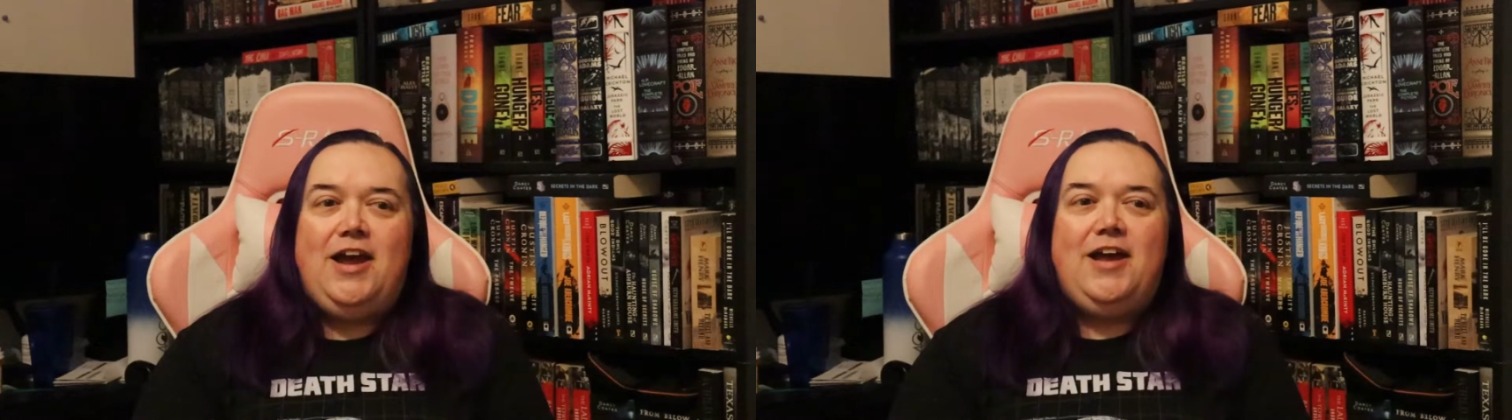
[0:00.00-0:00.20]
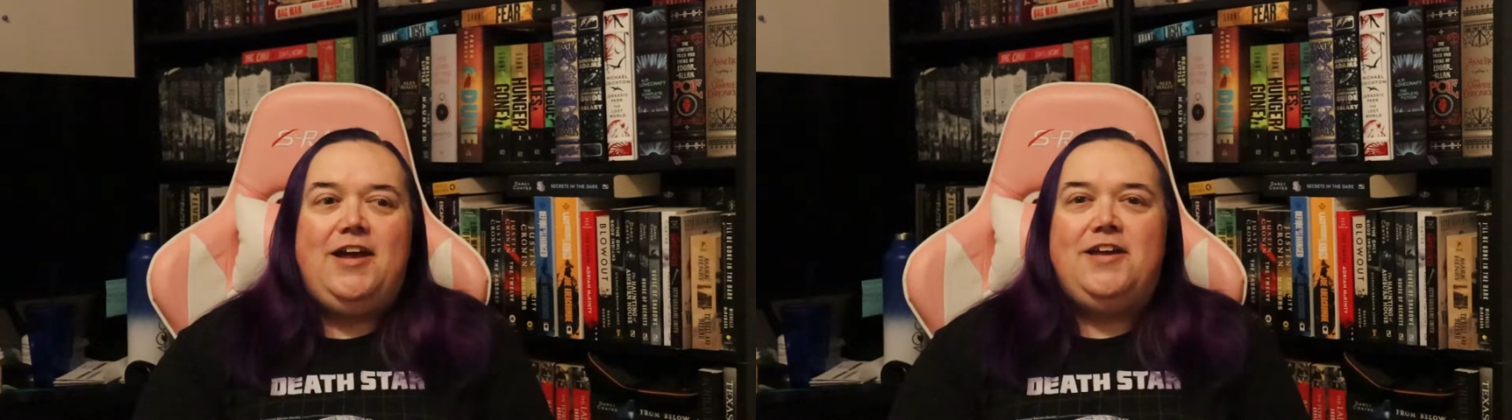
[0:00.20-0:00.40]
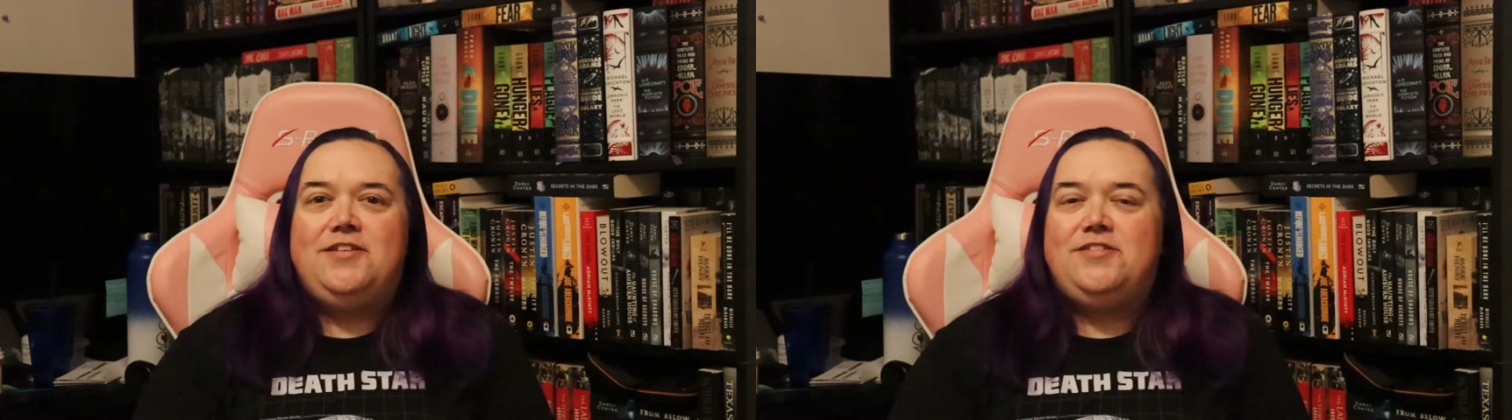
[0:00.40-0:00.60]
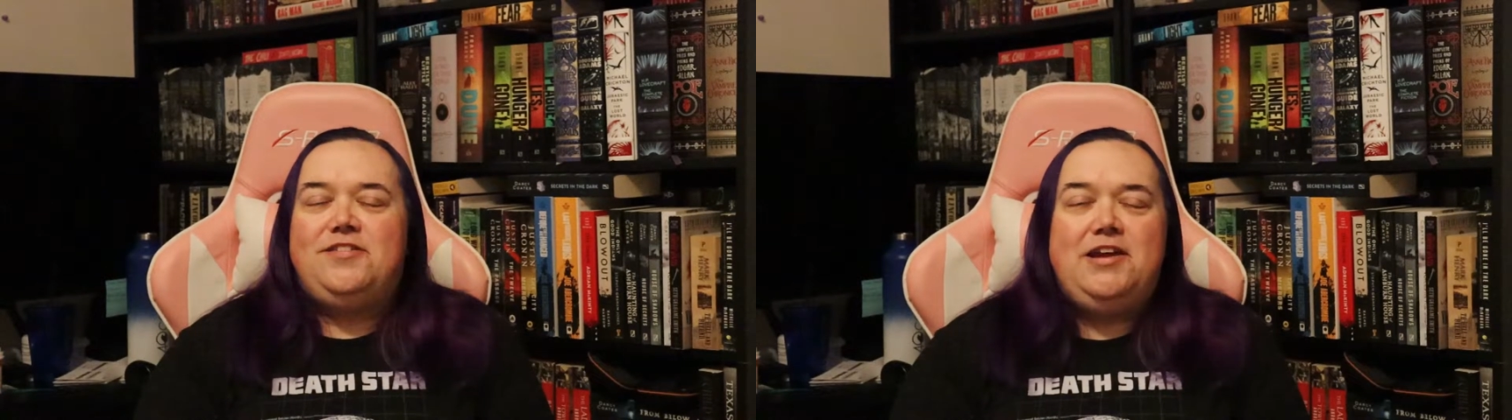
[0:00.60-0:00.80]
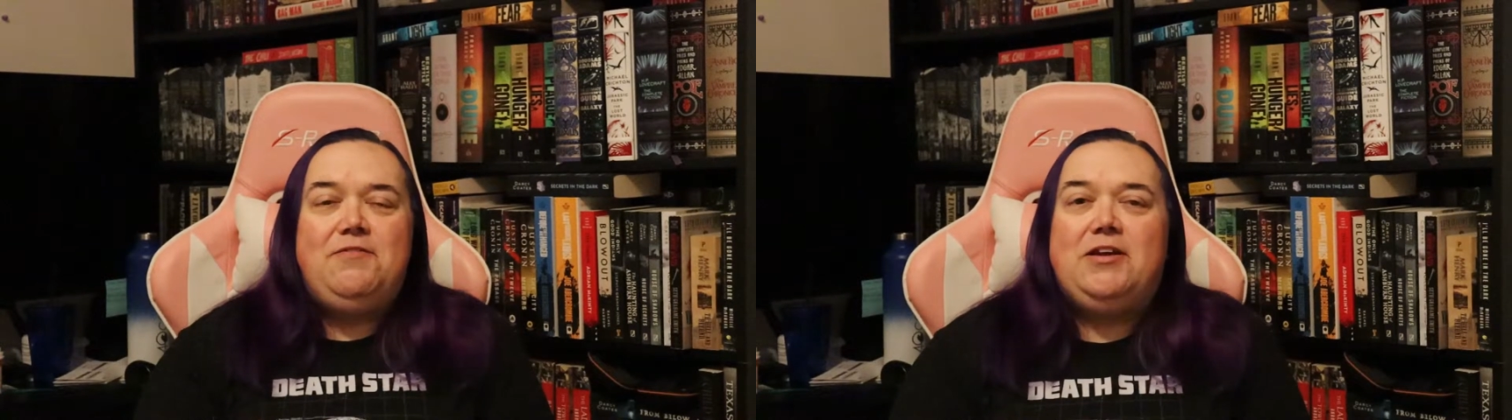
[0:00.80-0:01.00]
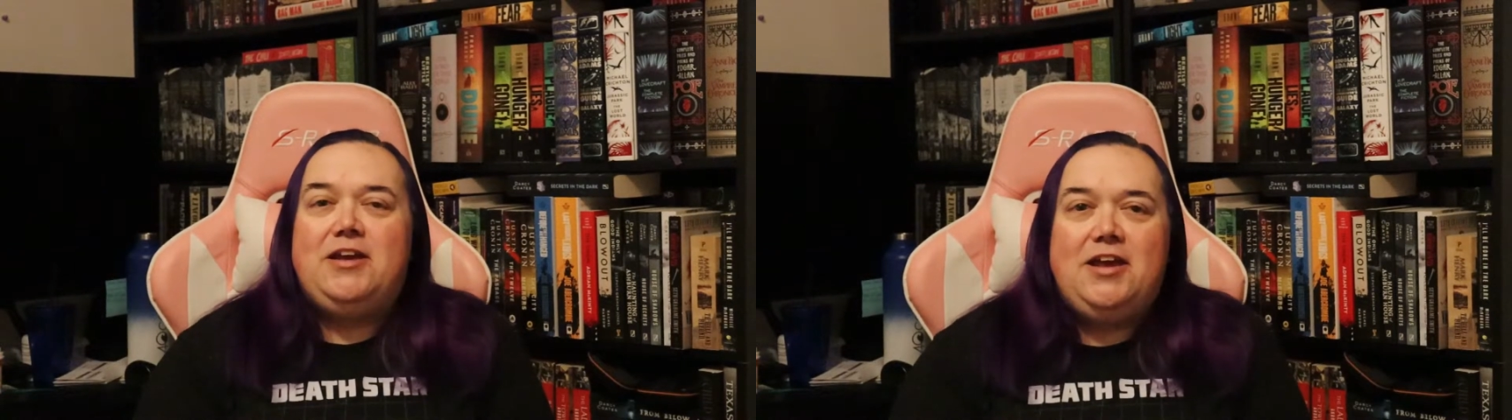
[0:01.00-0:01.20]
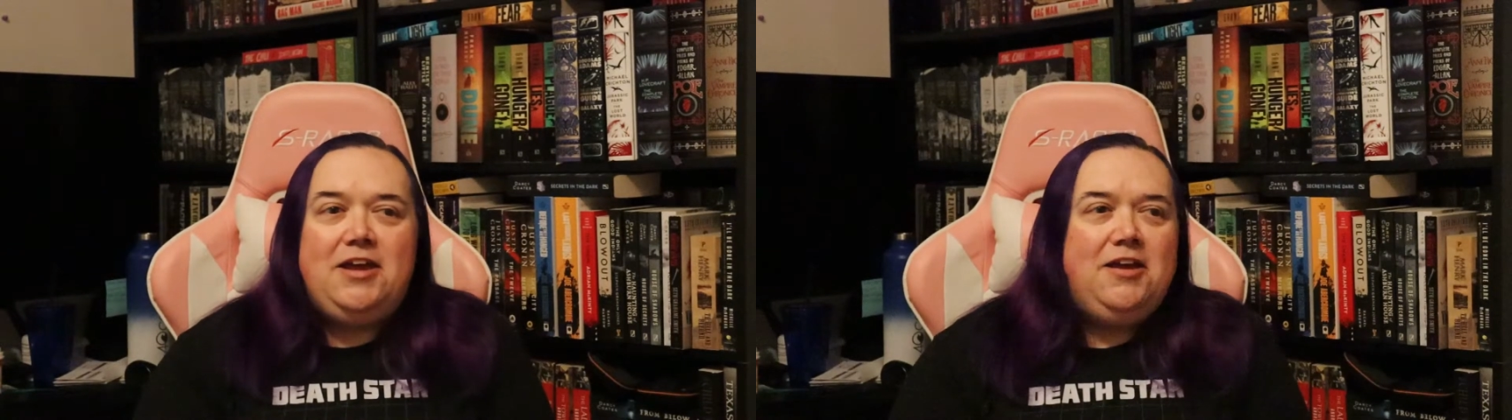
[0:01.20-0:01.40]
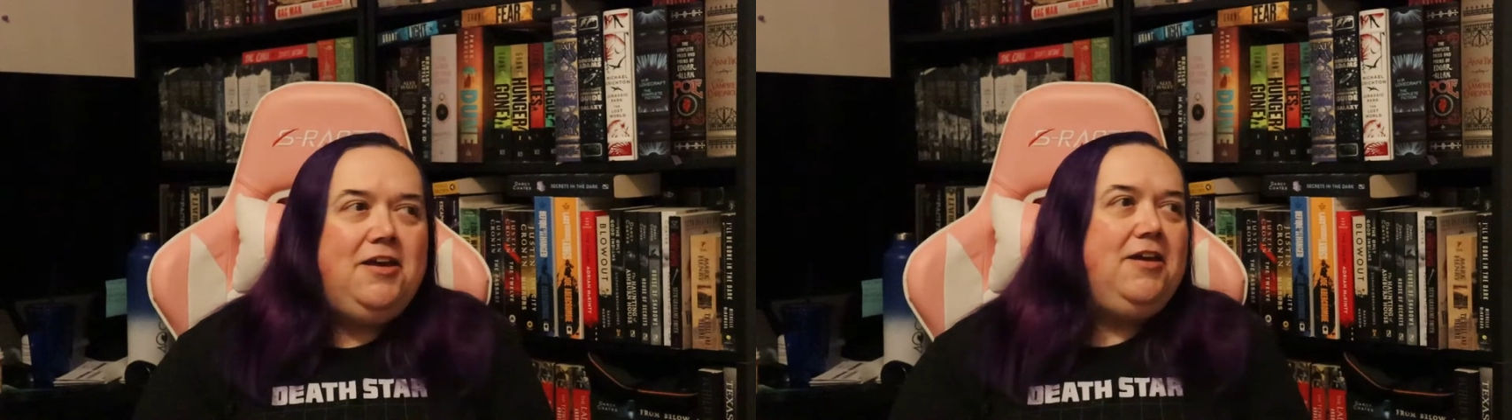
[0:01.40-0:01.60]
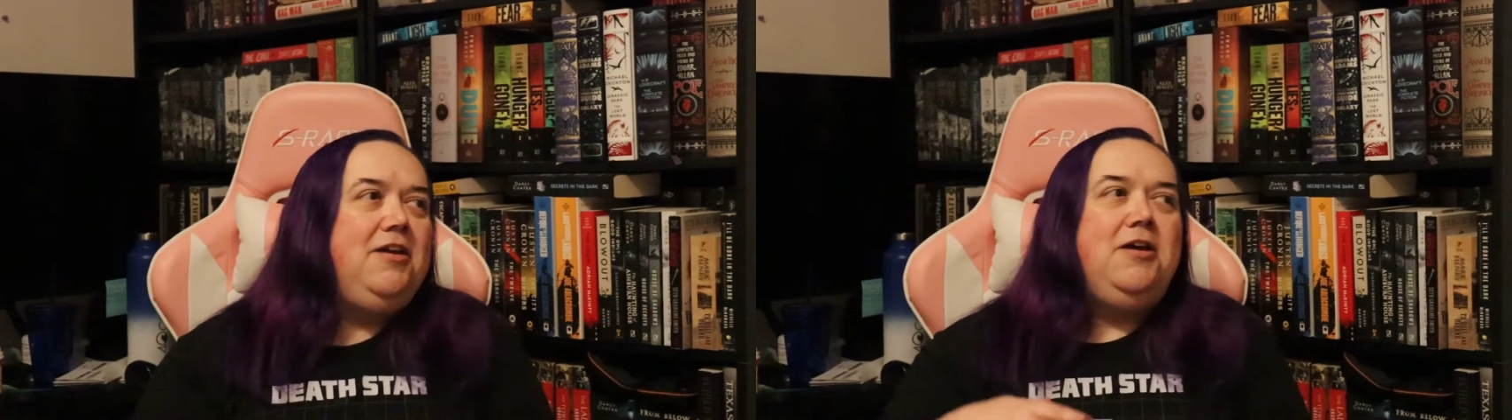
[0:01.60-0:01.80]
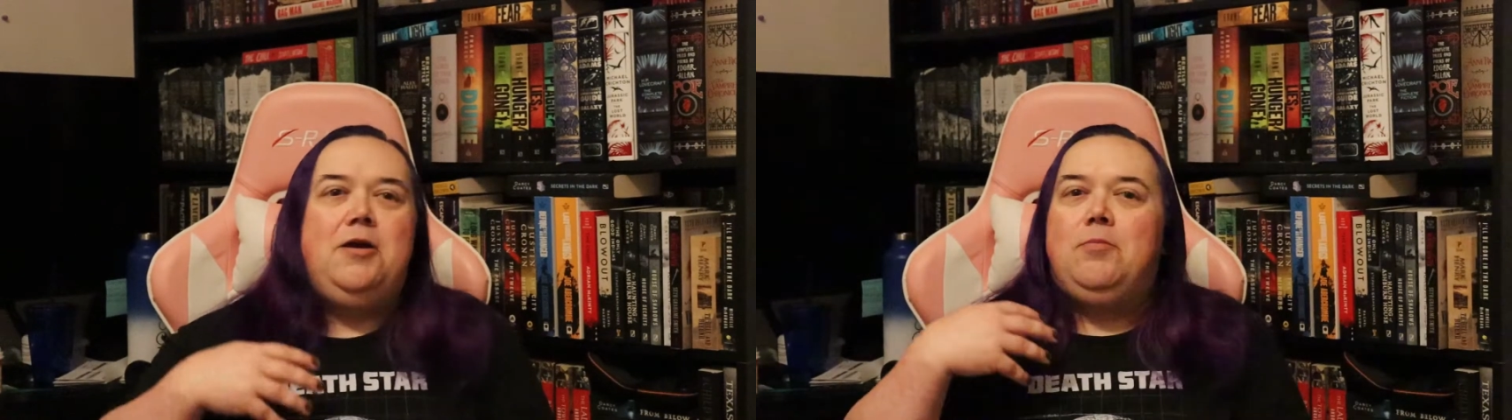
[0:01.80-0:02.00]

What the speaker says: as Stephen King,